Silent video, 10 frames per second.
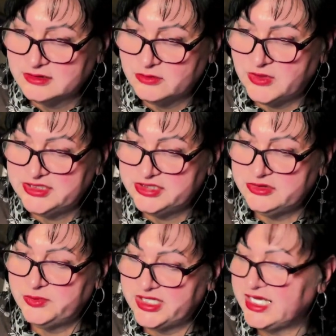When
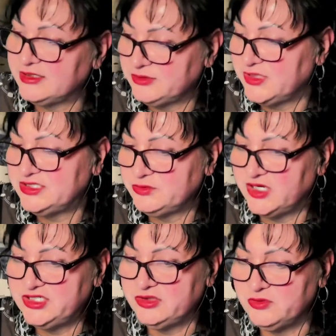you
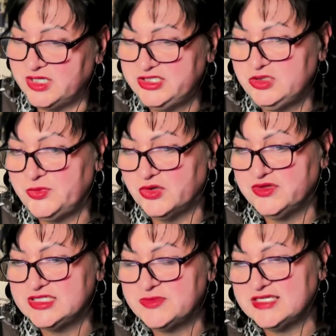put
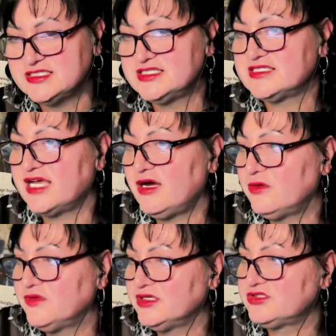these messages
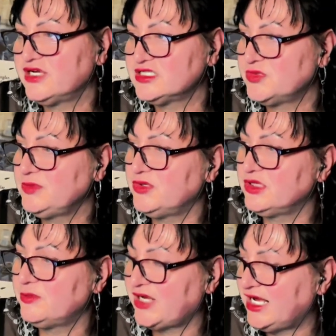out that trans
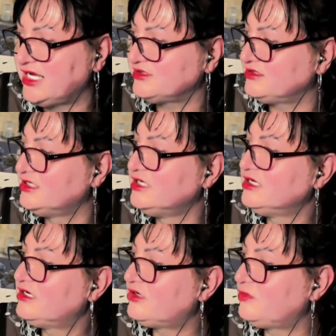people are bad and
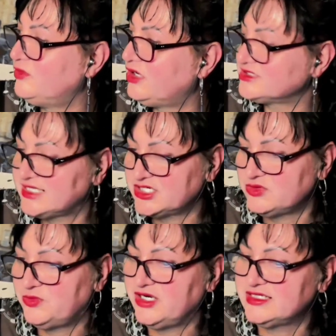or
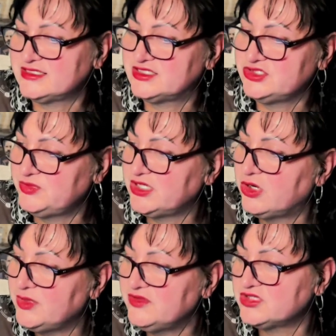sexual predators, you
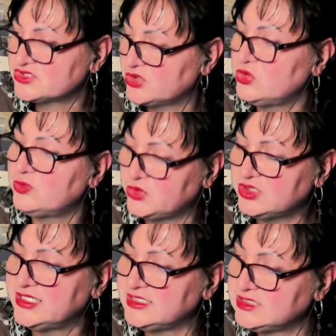becoming the school bully.